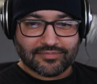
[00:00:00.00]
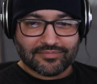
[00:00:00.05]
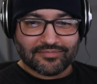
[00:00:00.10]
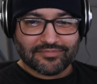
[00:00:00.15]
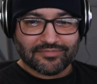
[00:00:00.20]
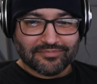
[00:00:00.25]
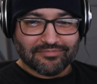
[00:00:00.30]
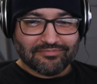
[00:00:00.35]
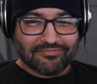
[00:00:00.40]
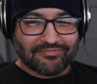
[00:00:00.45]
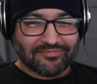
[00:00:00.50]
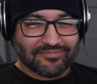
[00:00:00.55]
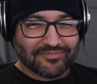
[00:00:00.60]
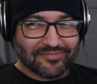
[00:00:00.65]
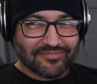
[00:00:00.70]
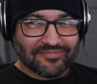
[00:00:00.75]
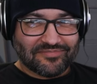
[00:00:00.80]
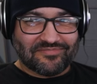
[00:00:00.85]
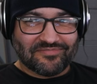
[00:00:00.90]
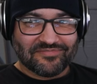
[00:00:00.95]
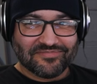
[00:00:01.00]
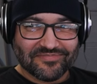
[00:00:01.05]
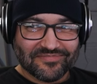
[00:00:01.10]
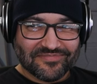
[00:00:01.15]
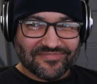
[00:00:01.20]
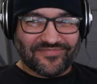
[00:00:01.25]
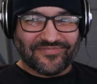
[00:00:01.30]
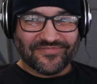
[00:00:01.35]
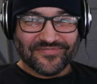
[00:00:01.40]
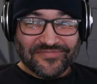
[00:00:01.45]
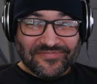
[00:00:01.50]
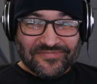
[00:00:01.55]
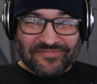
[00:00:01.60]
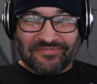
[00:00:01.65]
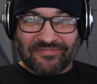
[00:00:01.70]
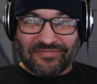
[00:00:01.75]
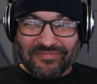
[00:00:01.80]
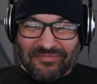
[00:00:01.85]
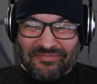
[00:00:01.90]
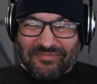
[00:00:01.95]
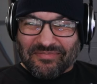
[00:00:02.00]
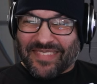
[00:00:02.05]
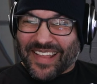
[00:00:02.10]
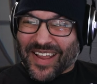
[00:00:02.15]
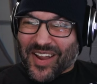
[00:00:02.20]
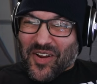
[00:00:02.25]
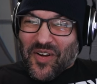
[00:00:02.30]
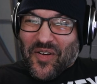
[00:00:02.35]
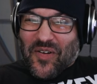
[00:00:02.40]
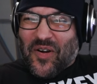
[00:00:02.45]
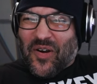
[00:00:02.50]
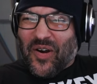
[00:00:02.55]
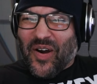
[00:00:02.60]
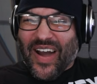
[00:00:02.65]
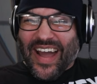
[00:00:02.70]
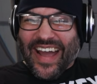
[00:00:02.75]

Finn's not meeting the underground at the gym till later tonight.